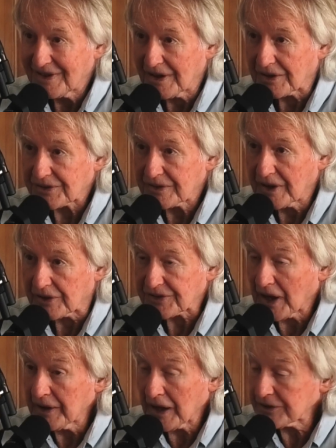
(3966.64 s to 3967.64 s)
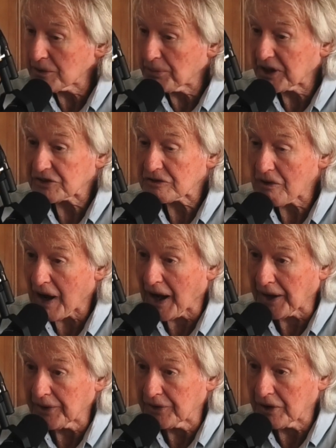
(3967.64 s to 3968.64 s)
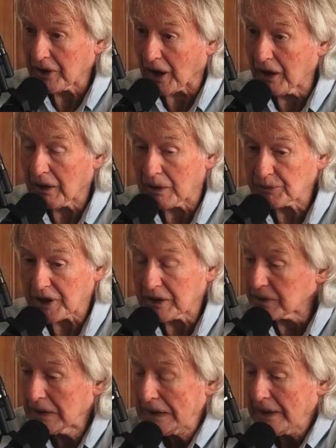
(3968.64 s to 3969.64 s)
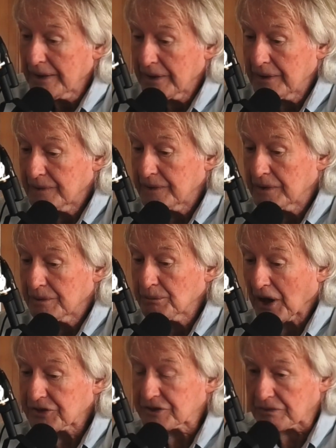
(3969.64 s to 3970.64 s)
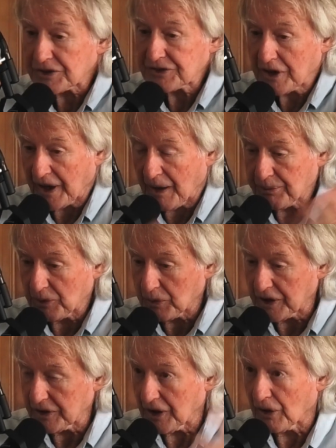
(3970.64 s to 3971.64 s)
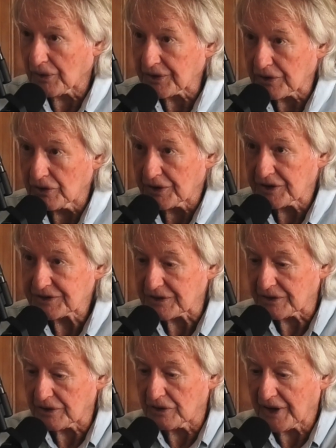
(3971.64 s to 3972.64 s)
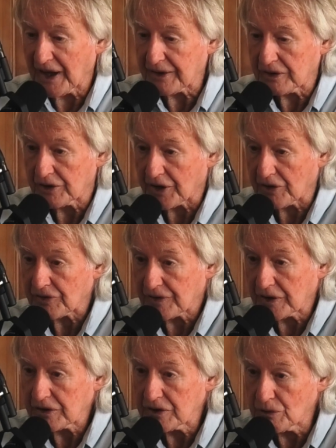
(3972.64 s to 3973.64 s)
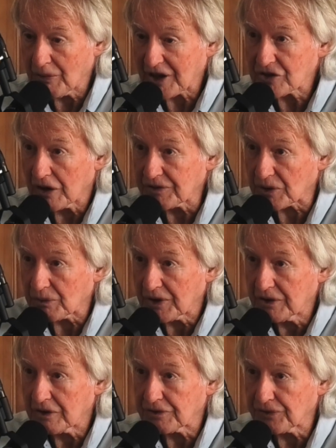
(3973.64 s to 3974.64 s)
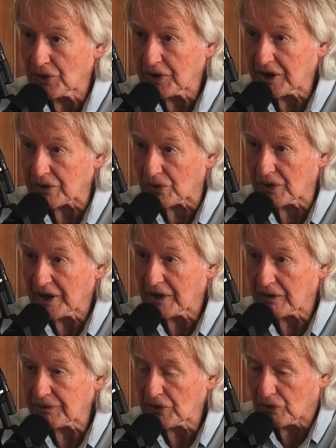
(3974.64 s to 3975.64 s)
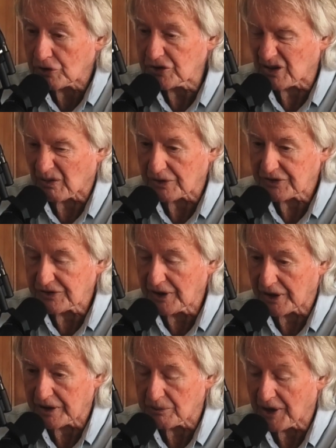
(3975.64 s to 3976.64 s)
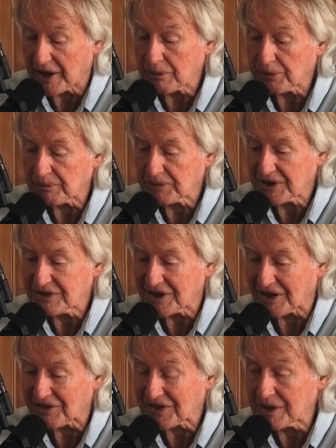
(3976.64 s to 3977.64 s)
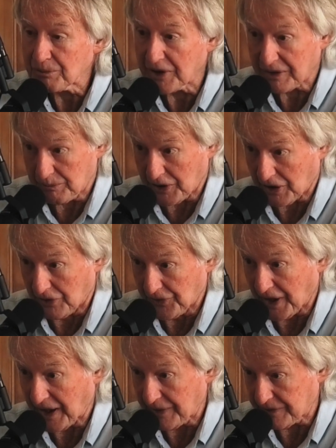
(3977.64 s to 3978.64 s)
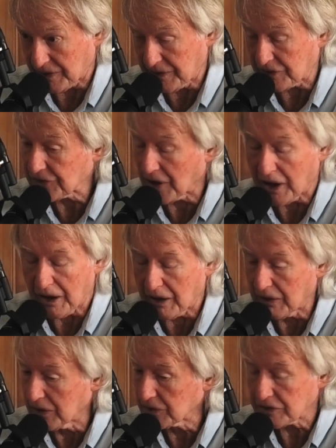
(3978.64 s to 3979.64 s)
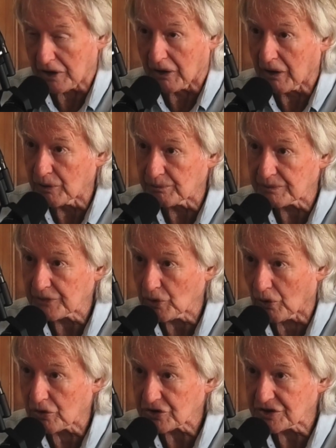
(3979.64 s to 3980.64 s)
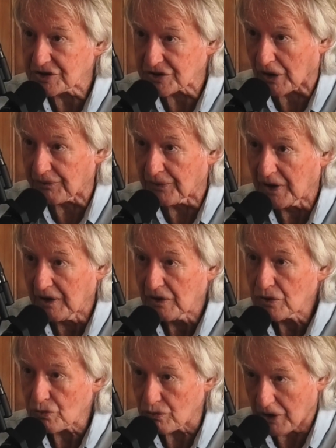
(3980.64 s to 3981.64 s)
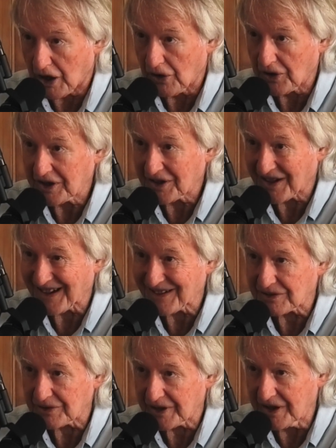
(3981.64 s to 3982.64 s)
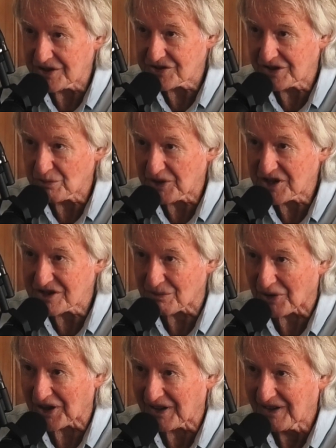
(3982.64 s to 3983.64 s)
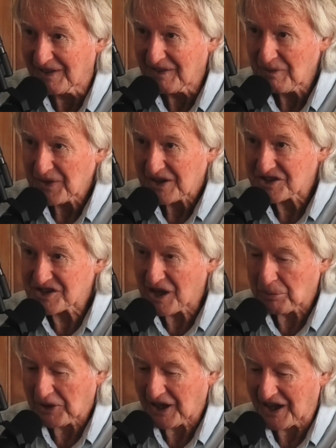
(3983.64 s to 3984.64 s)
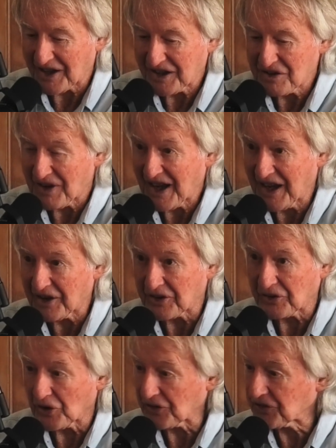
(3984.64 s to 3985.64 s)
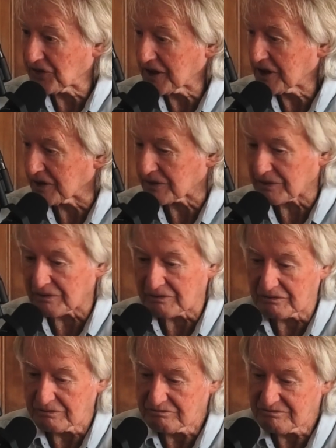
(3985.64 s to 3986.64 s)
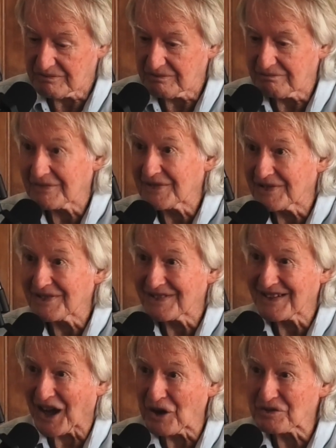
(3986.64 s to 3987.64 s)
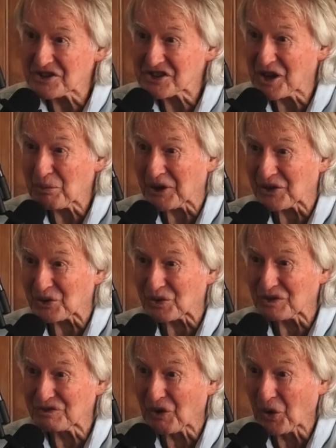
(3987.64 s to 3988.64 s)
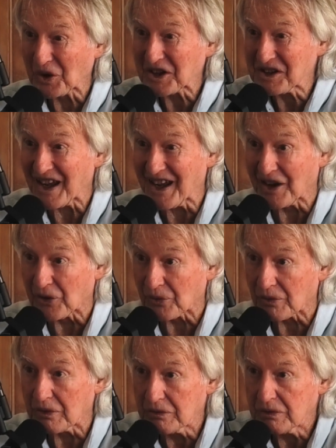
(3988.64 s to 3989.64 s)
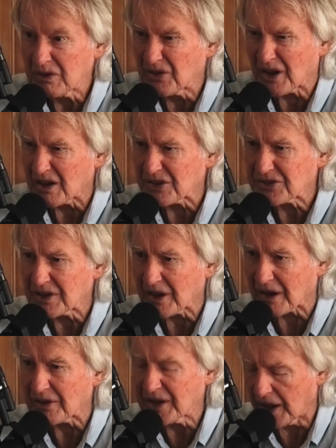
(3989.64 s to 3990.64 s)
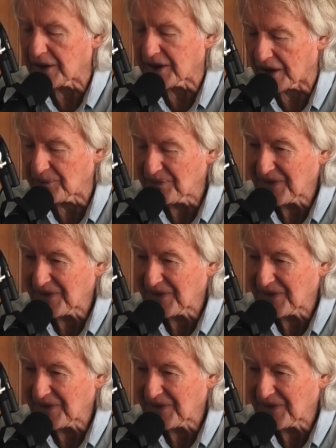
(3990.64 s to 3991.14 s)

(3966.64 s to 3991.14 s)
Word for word: yes, yes. And that's a big strain, you know. I mean, most of us get up and we go and do this and do that, and you don't think too much of it. Your footing and all that, of course, you know what's silly about it, but, but you don't think. But, but on that, just the whole time, cautious of rolling an ankle, the edge of the bitumen. Mm stepping out of your van and not thinking and overstepping or falling down or who knows, you know. Yeah, yeah.